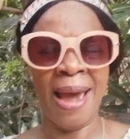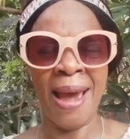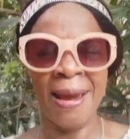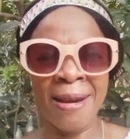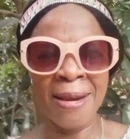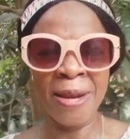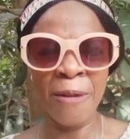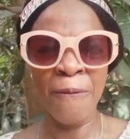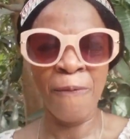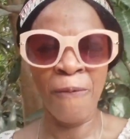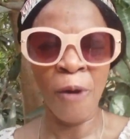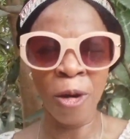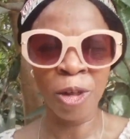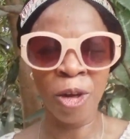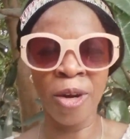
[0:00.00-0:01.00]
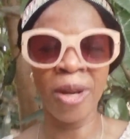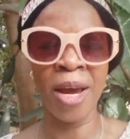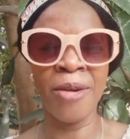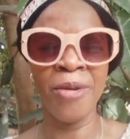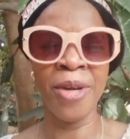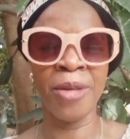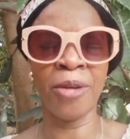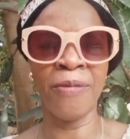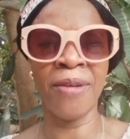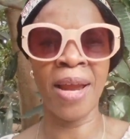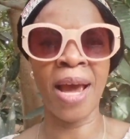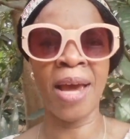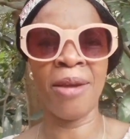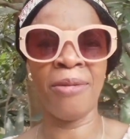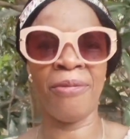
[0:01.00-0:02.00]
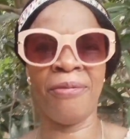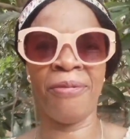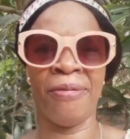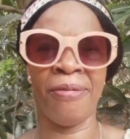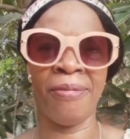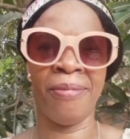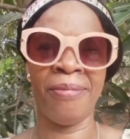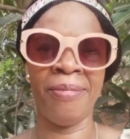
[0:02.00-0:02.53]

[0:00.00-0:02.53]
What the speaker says: and the functional unit of life.